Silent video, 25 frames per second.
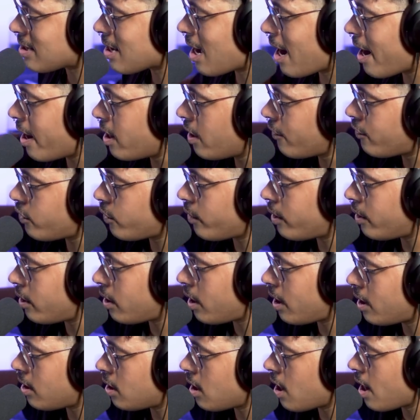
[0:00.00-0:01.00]
gets high enough to
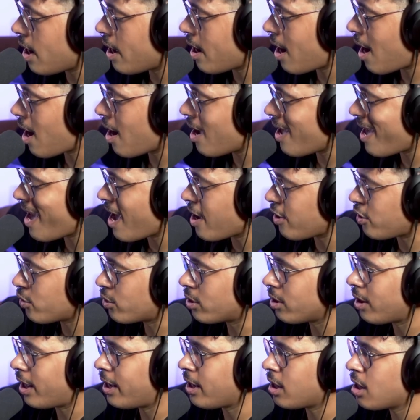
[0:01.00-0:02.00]
in, in, hit
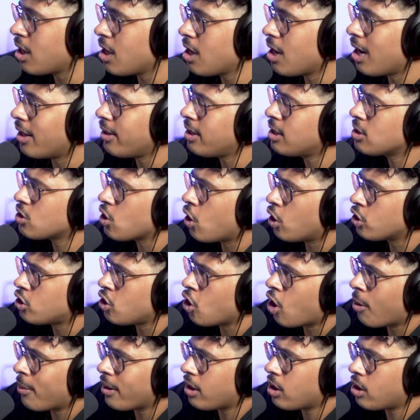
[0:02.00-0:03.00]
your like, I think it's
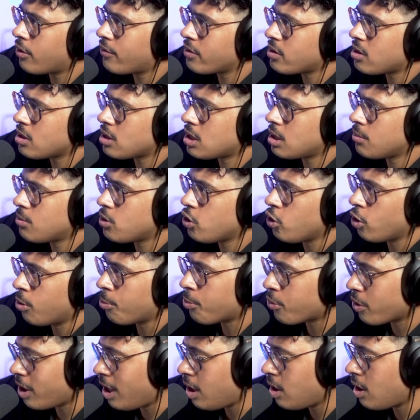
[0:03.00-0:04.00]
autonomic nervous system, so
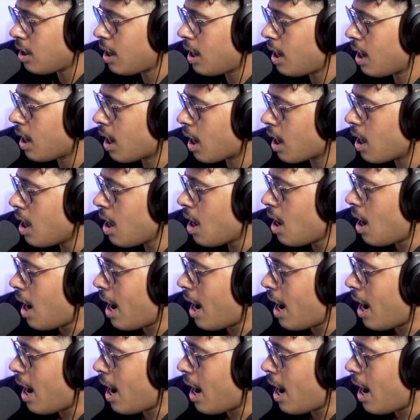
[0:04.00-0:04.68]
your breathing